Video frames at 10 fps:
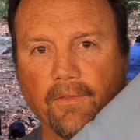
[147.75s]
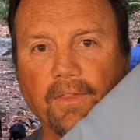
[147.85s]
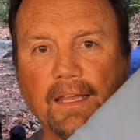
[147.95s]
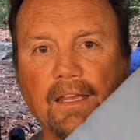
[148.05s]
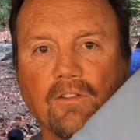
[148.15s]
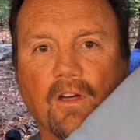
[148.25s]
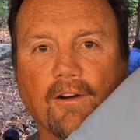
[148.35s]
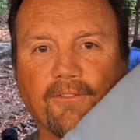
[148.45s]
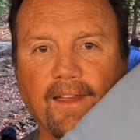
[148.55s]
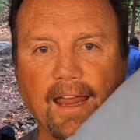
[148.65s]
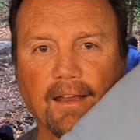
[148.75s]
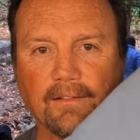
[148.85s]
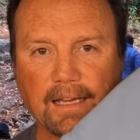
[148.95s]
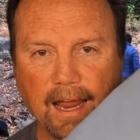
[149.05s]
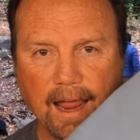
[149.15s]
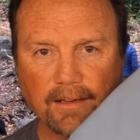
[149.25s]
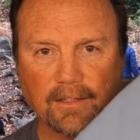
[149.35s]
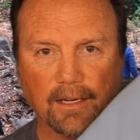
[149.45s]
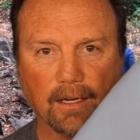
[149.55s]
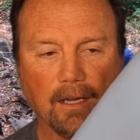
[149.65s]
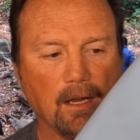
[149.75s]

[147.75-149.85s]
These are fantastic.